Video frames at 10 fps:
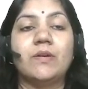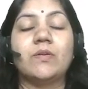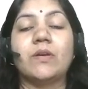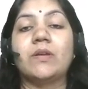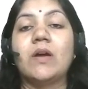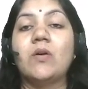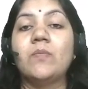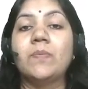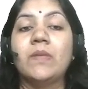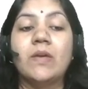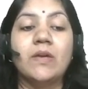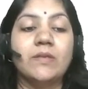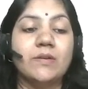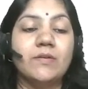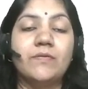Okay, now
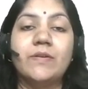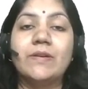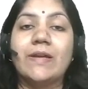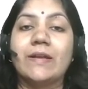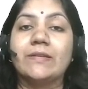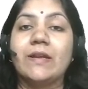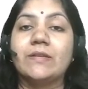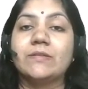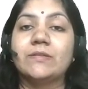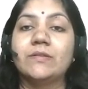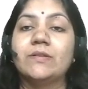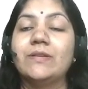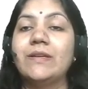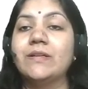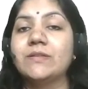the different act, that is the
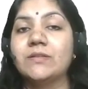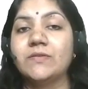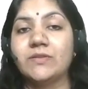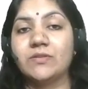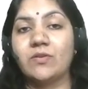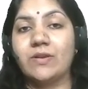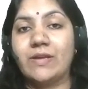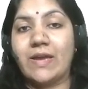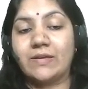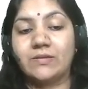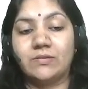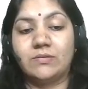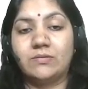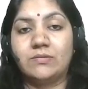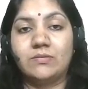Legal Service Authority Act
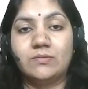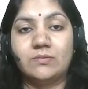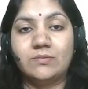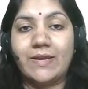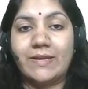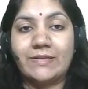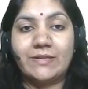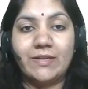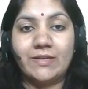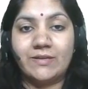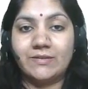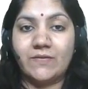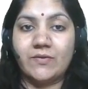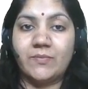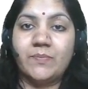
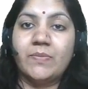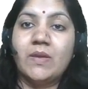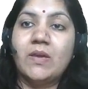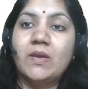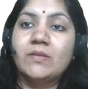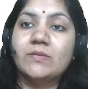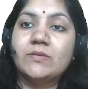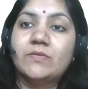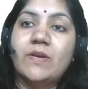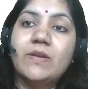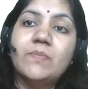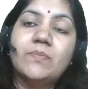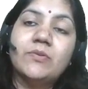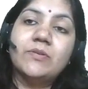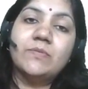1987. This is very
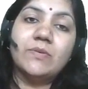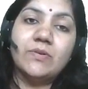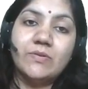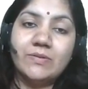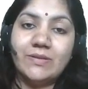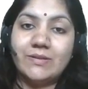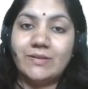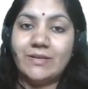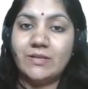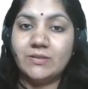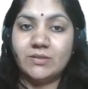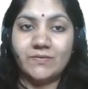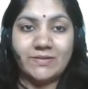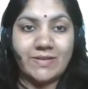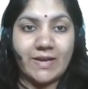important because in the Legal
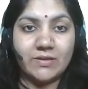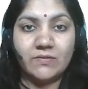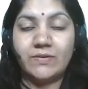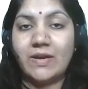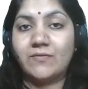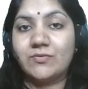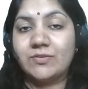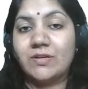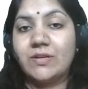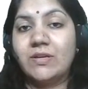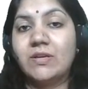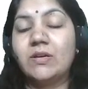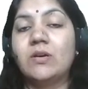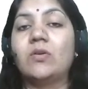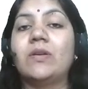Service Act, we have to study
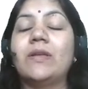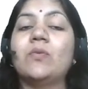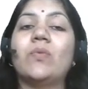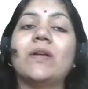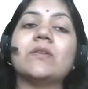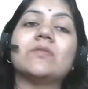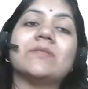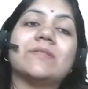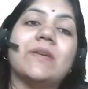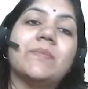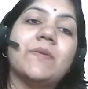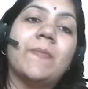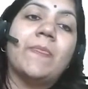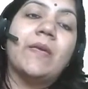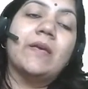only one concept,
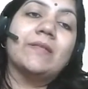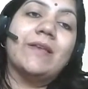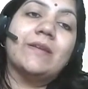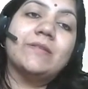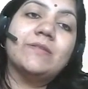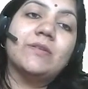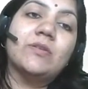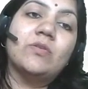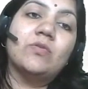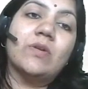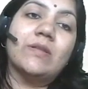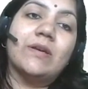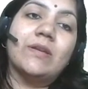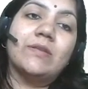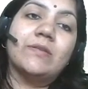that is Lok
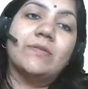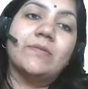Adalat.